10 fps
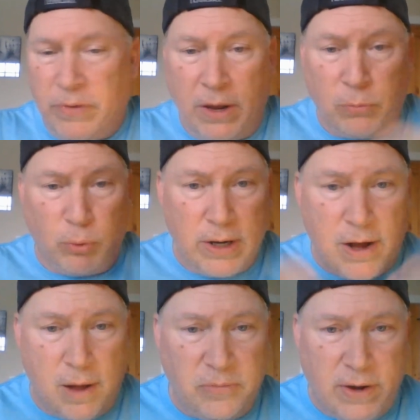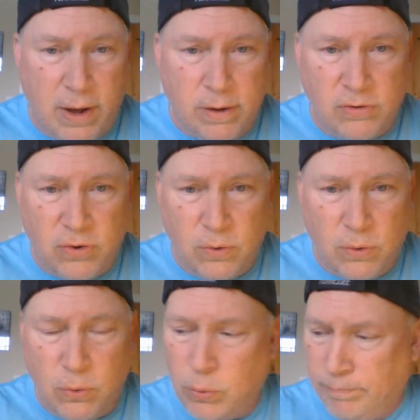It really comes down
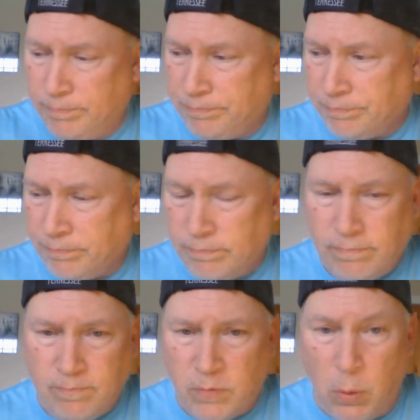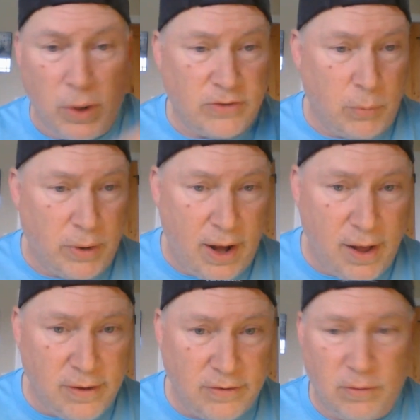to what someone
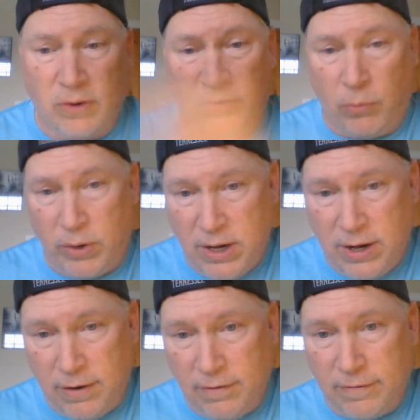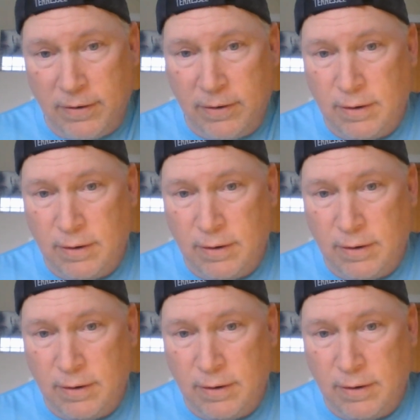has and what someone needs,